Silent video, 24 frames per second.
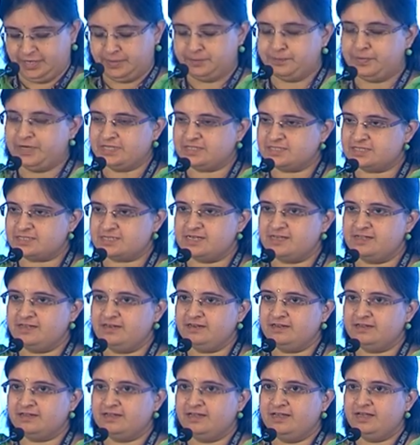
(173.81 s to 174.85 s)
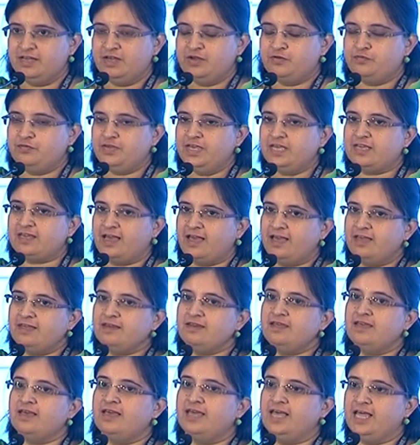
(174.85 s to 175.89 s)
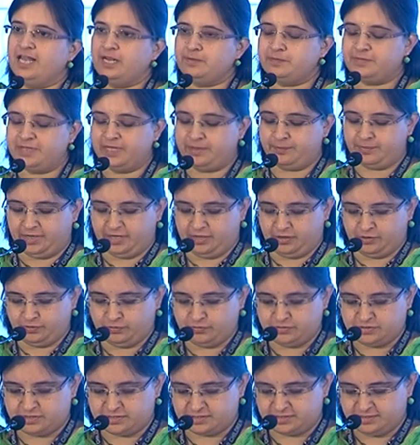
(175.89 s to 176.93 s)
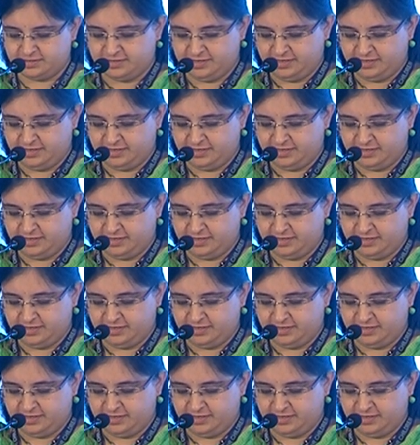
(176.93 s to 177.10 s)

But still, we can help them out